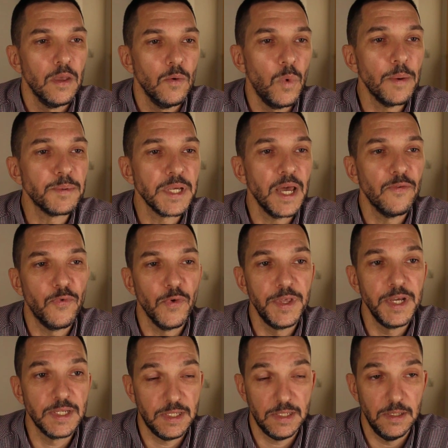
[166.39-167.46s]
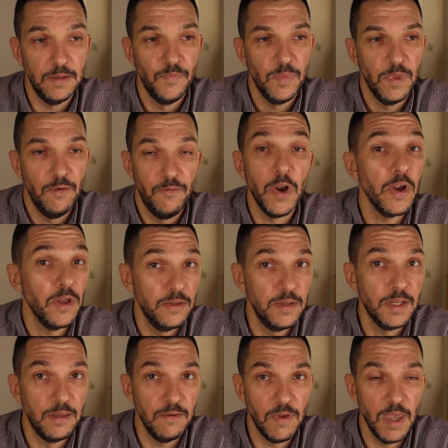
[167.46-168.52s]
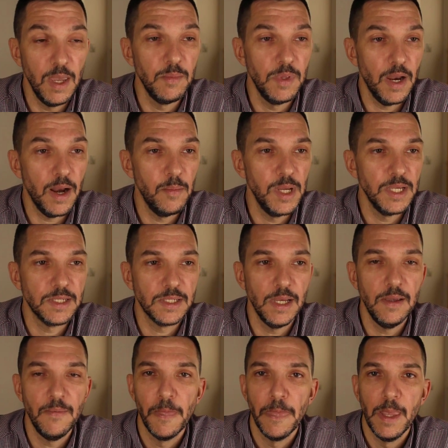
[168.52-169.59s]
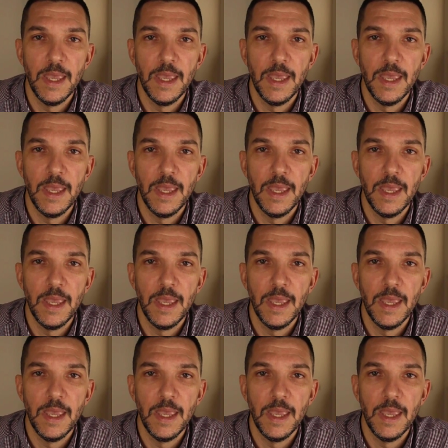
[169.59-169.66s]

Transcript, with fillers: The website for this very addictive game that I may say